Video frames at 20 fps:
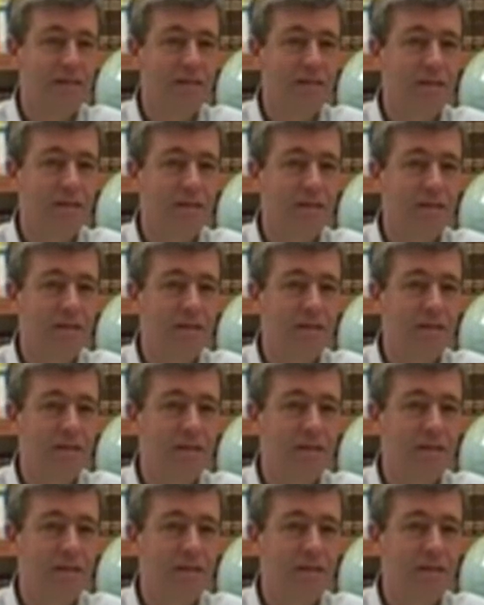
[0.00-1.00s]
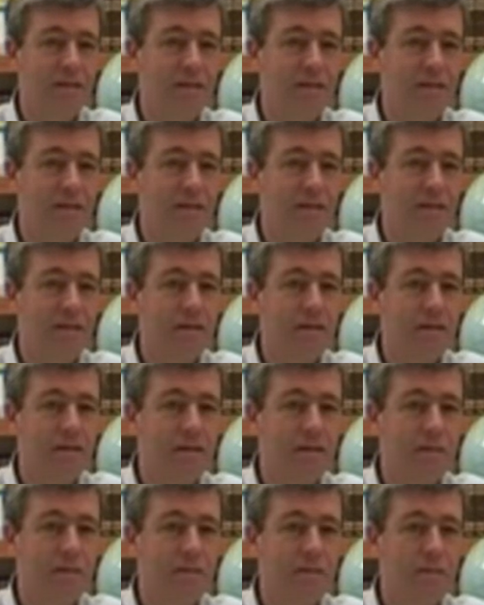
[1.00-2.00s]

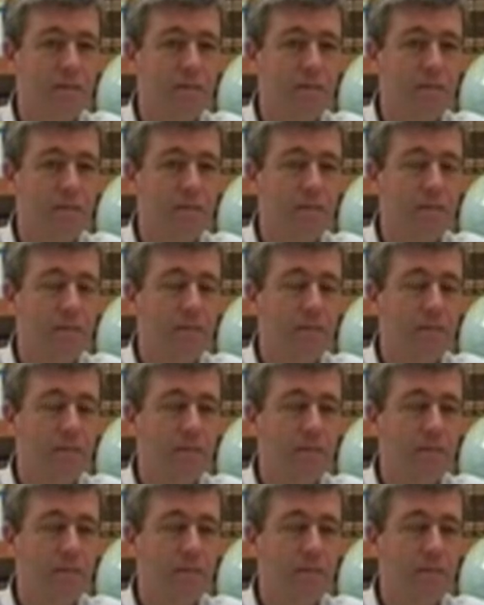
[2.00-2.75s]
No one is speaking in this clip.